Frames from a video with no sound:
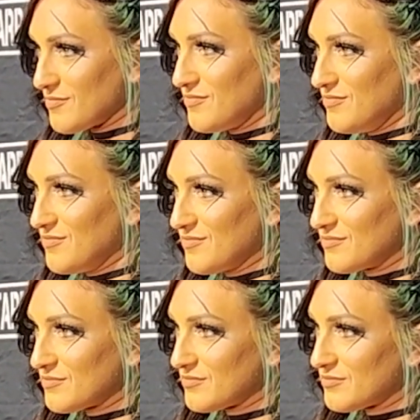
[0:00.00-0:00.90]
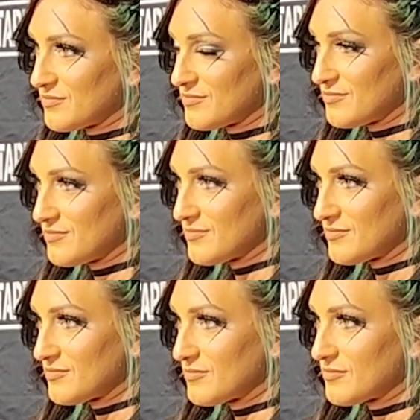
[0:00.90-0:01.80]
You know, we just saw a new
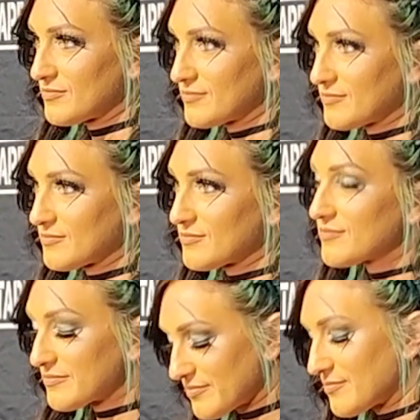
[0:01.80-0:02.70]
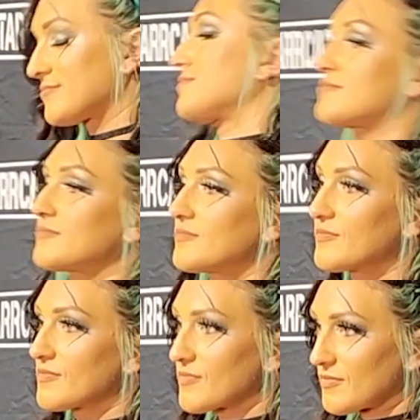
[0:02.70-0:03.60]
women's champion get crowned at All In with
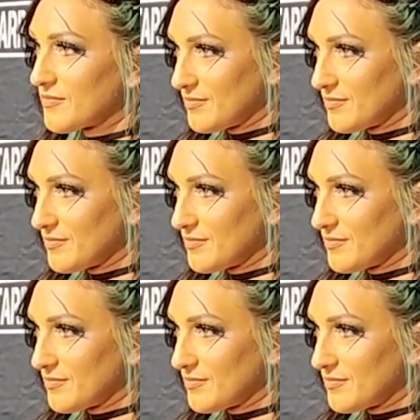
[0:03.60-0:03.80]
Saraya.